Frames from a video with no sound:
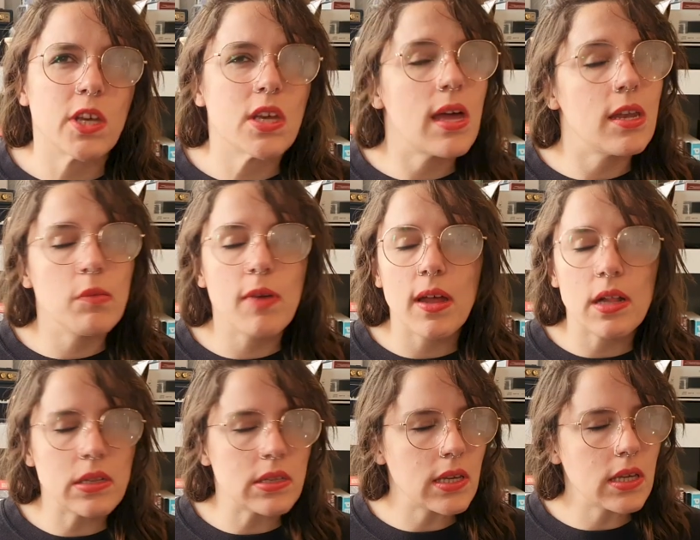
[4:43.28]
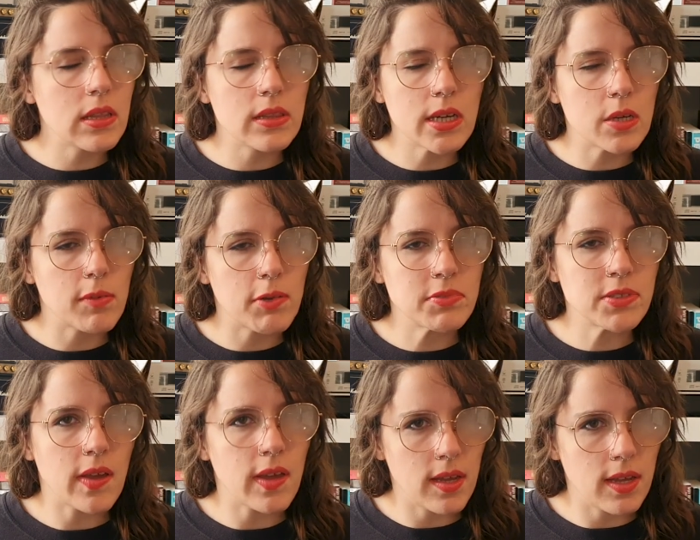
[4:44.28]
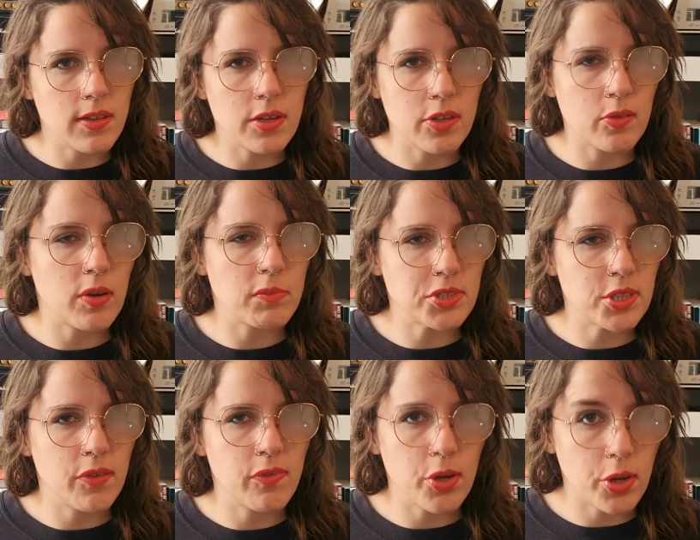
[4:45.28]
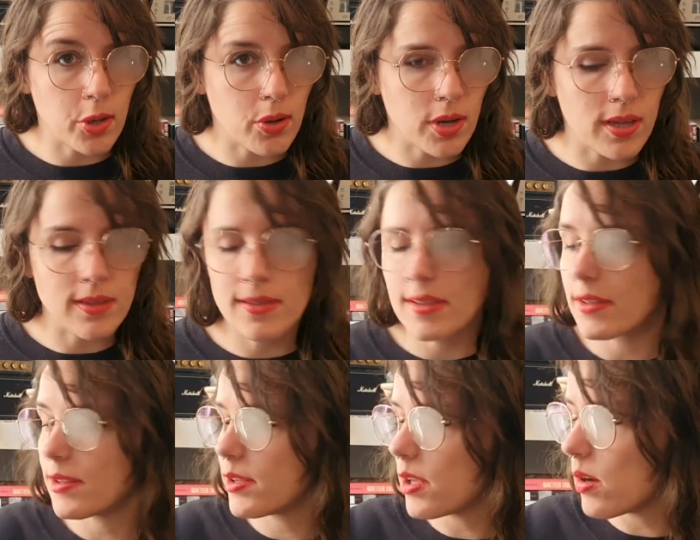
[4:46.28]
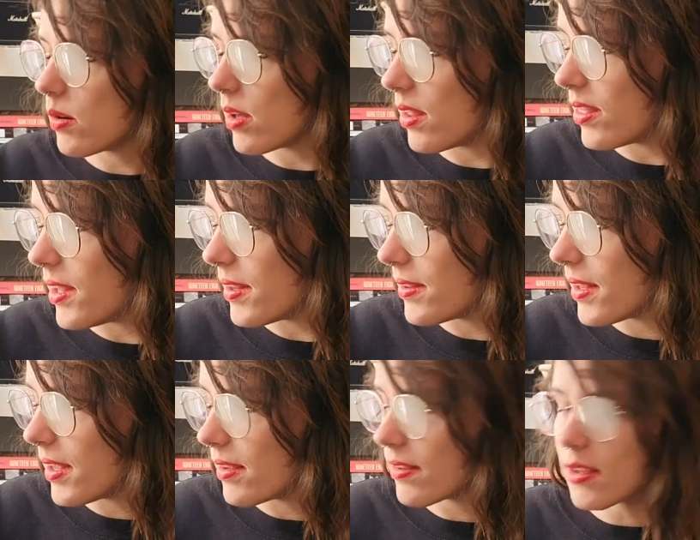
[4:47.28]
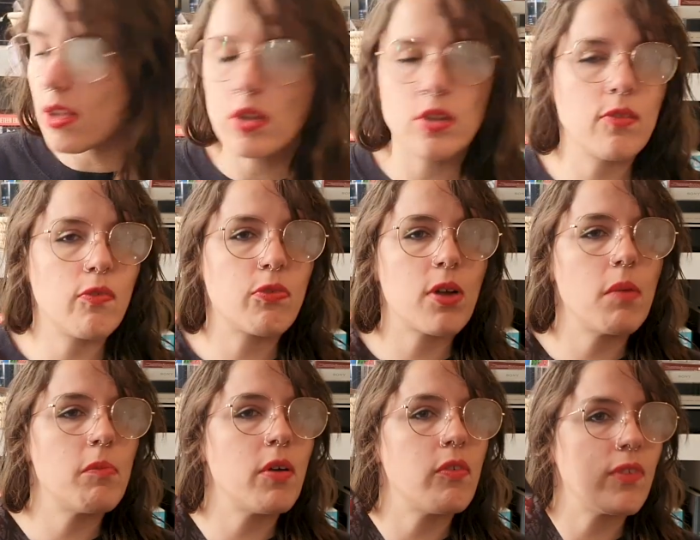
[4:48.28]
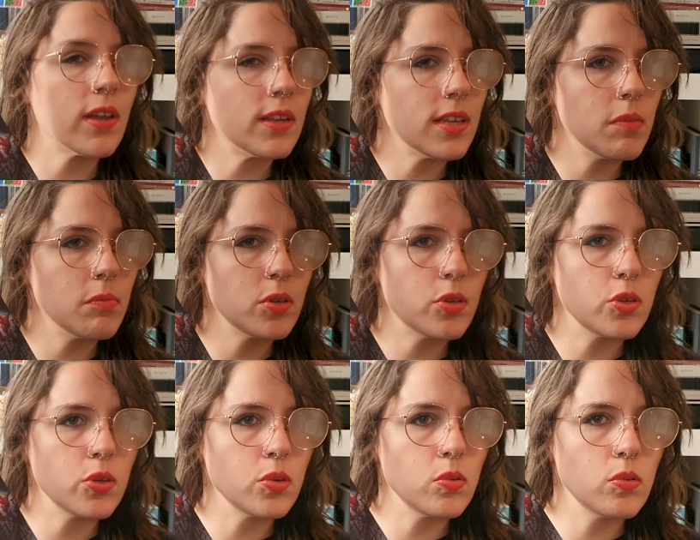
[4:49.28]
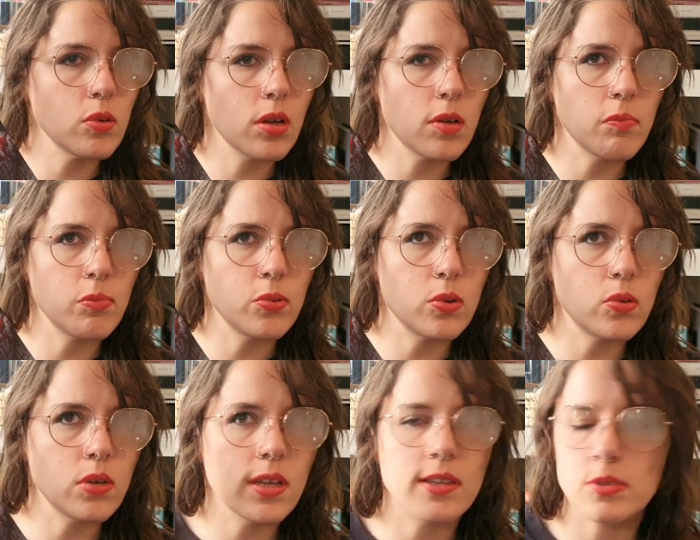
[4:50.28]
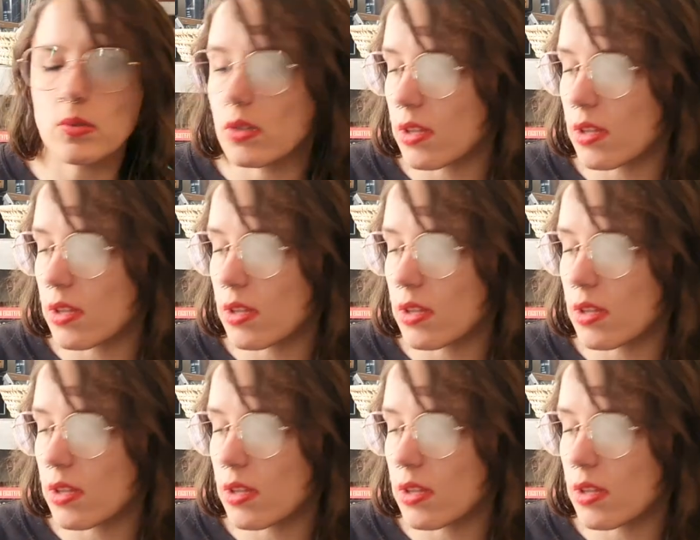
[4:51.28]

Anyway, I'll link their website in the description if you're curious. So this is From Victim to Bourreau is,